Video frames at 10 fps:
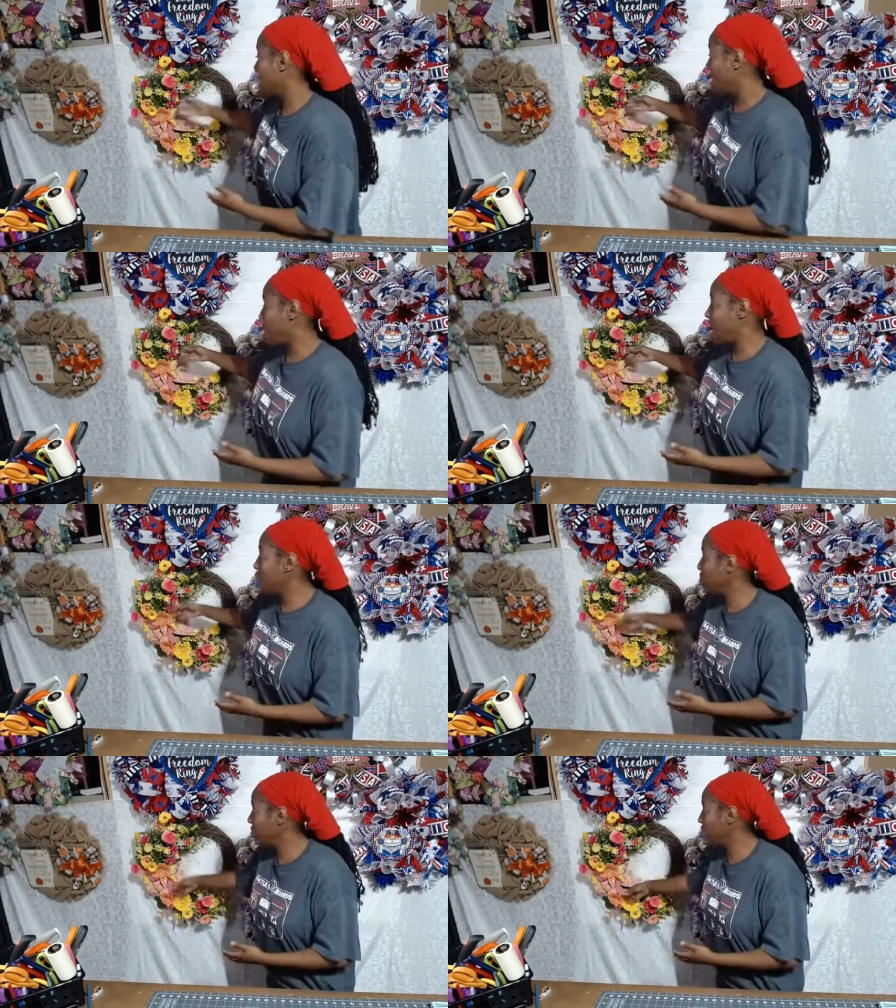I
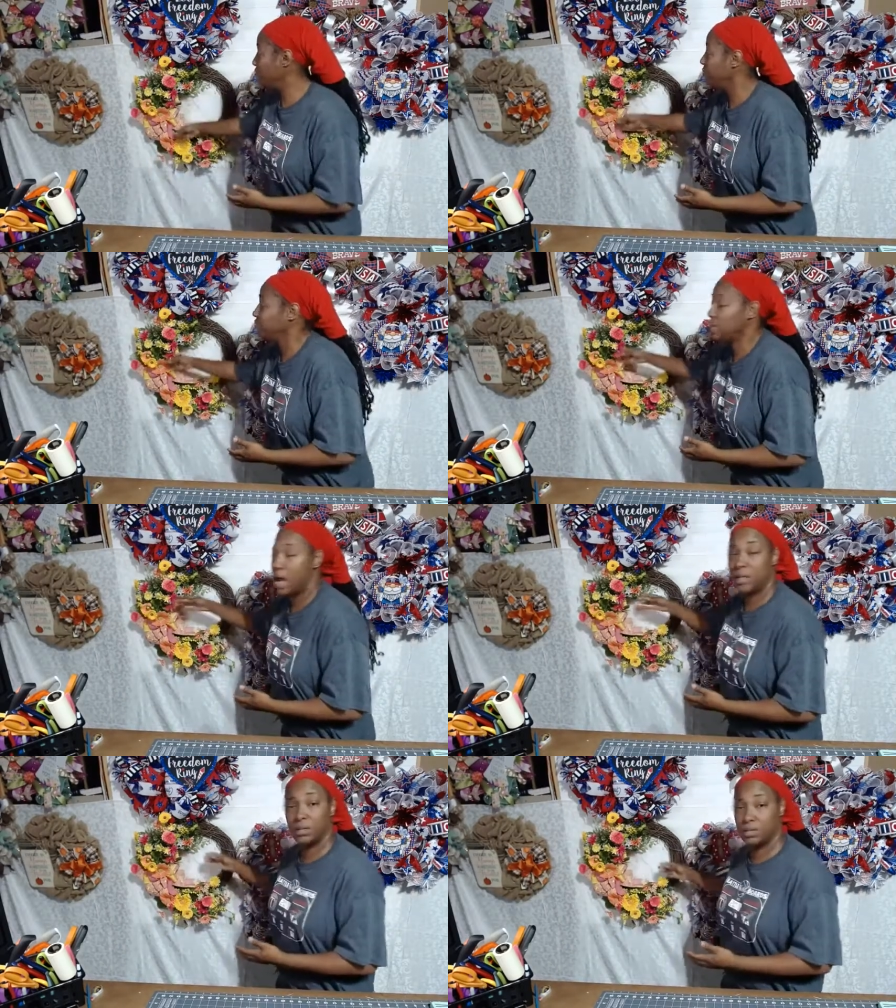put
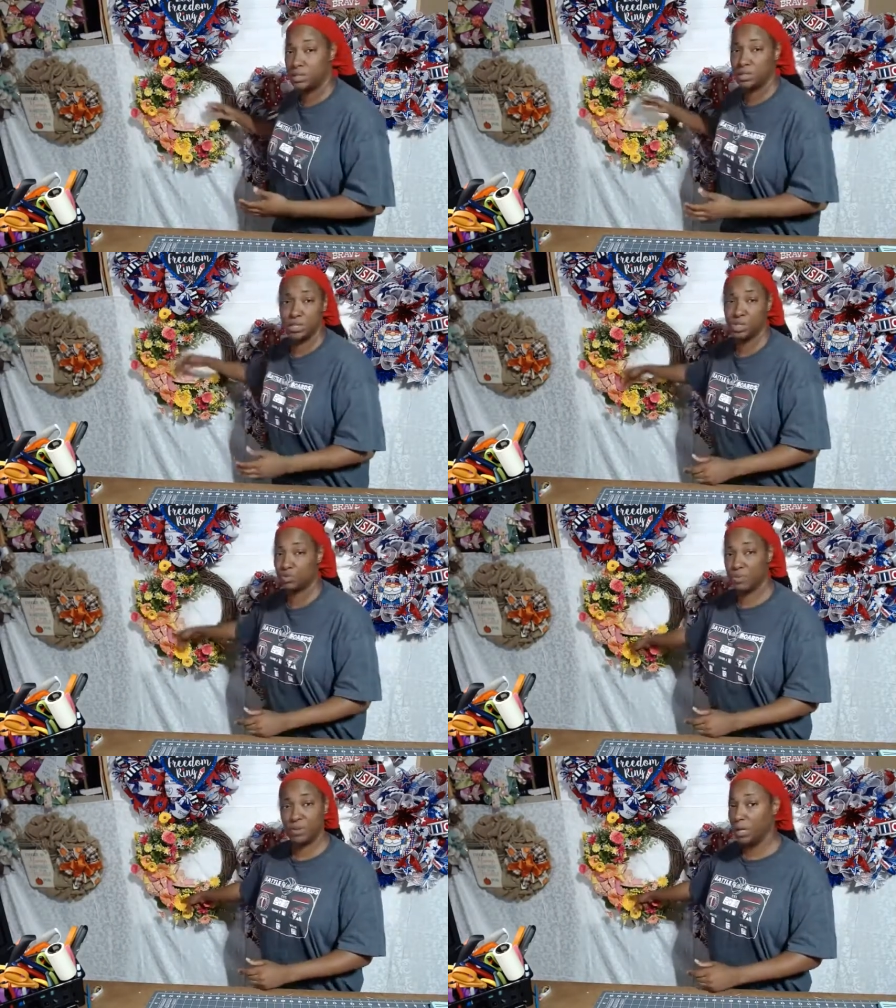$50 into this
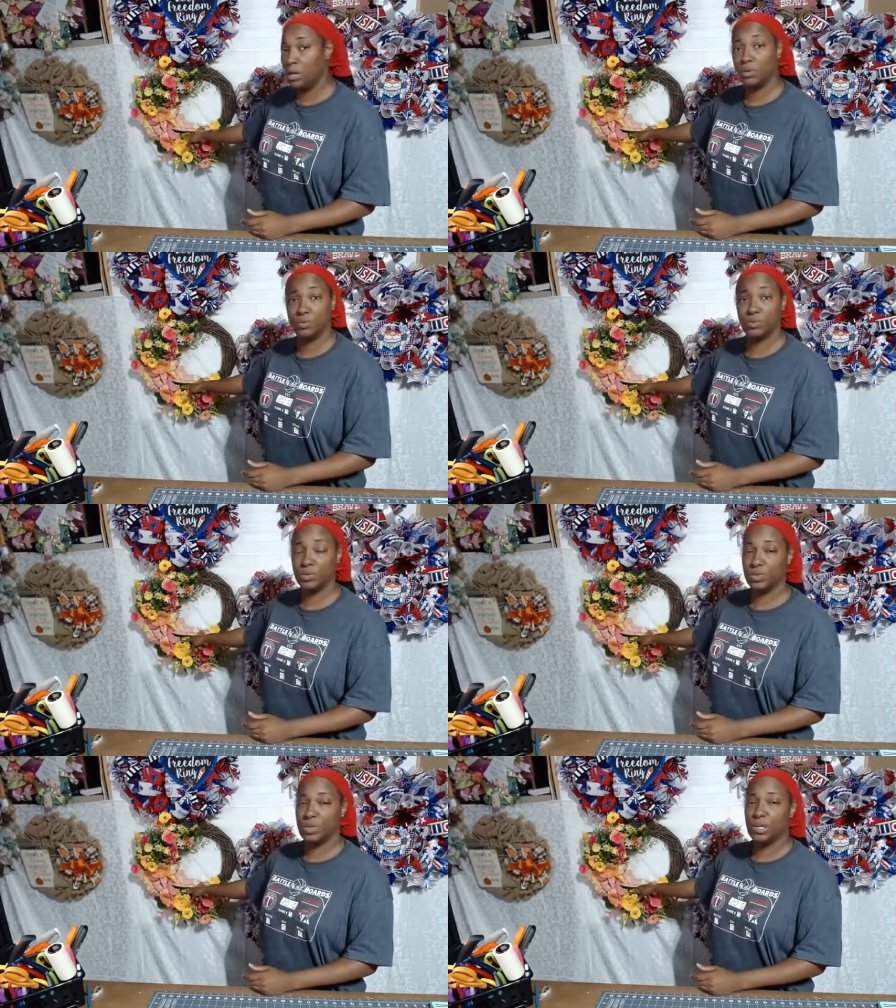wreath alone.
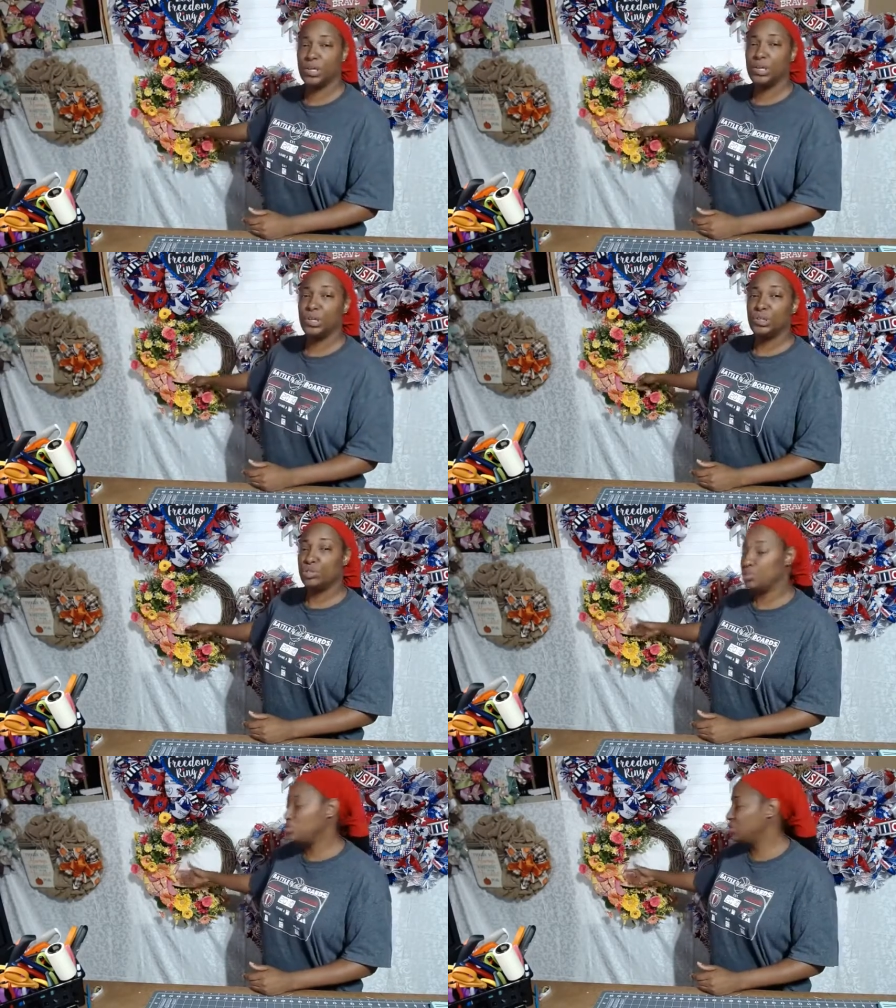
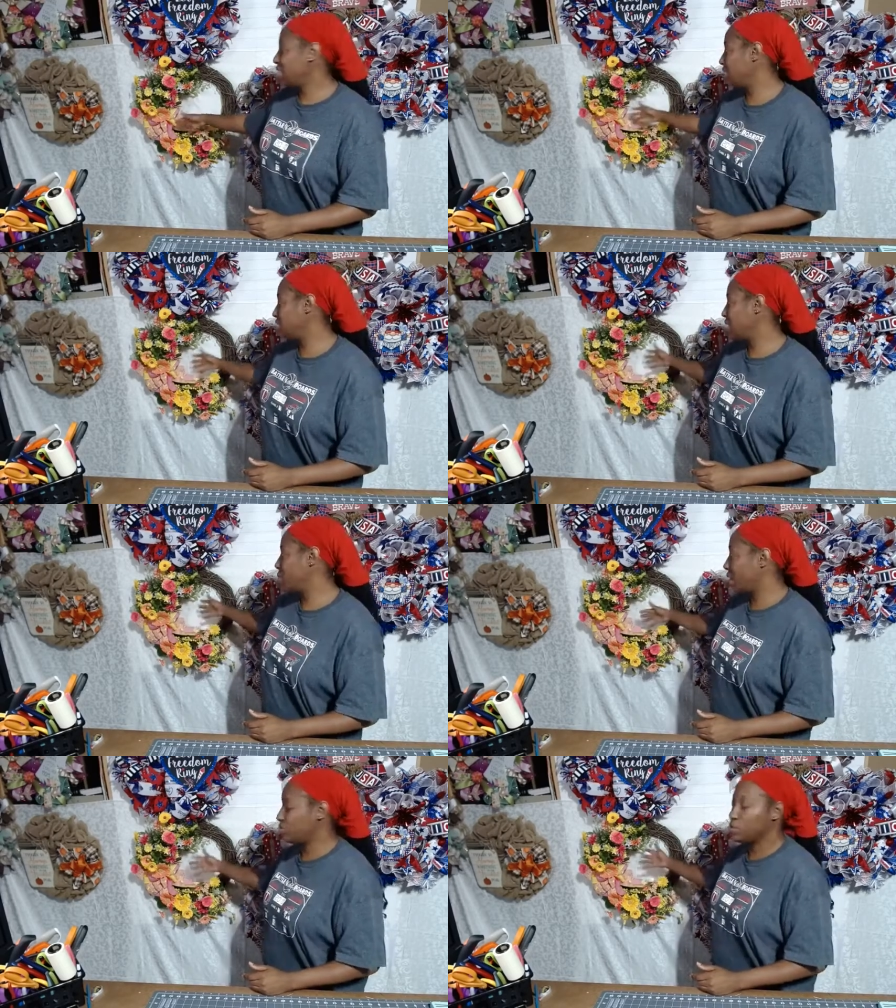So you times that
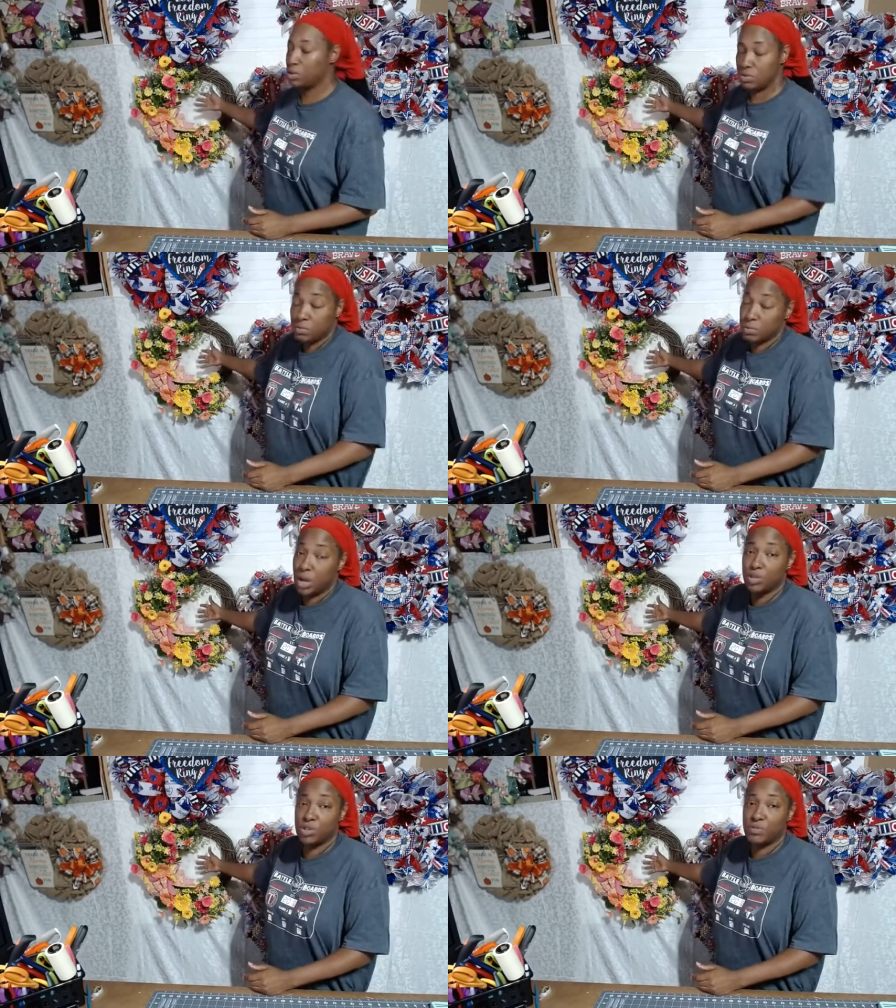by 3, you're
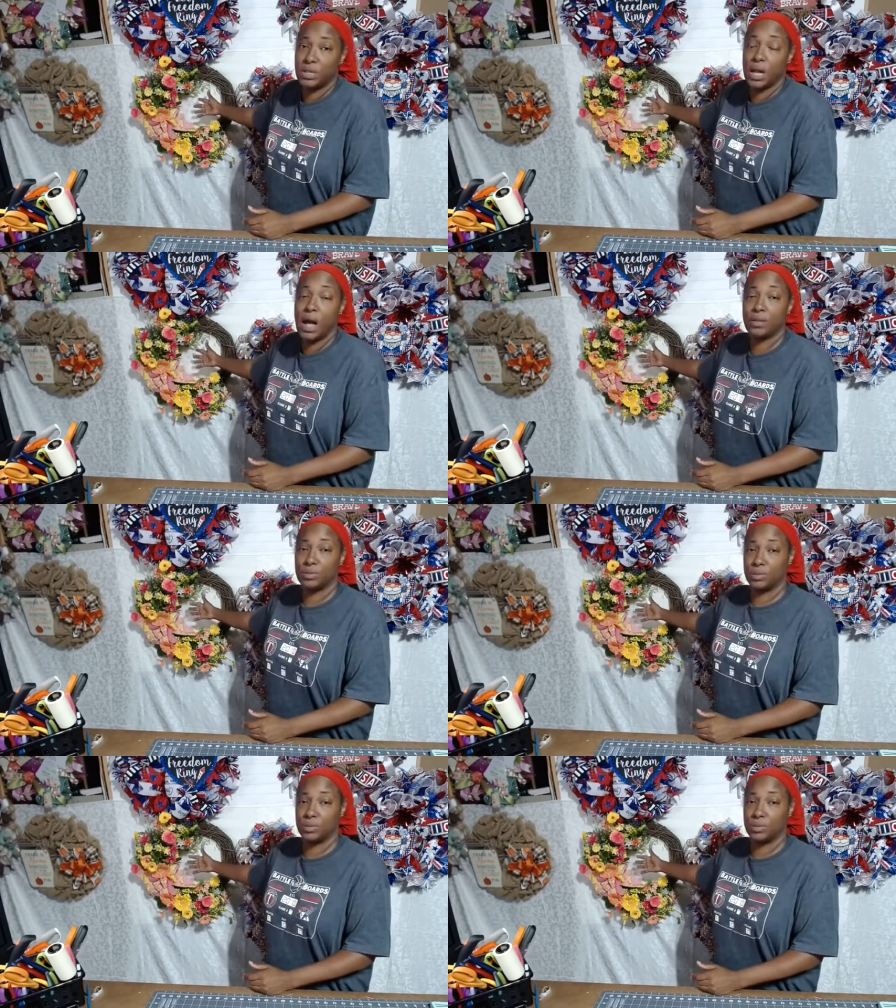$150.